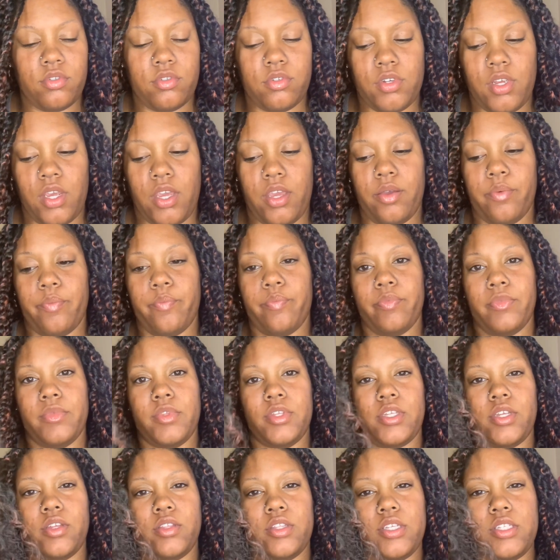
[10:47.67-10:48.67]
Okay,
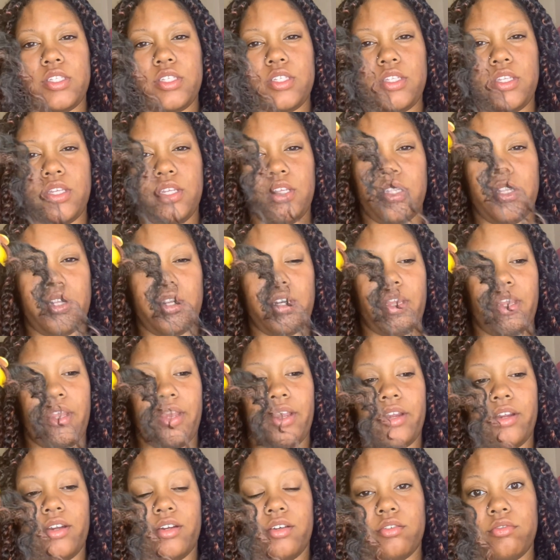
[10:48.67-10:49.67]
so this is the end of the
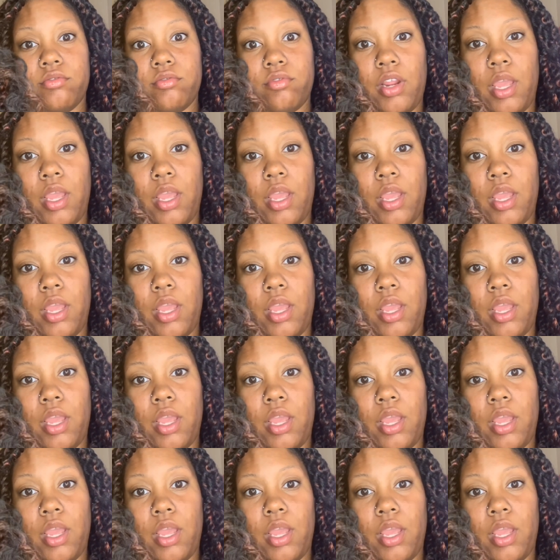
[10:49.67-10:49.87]
hair.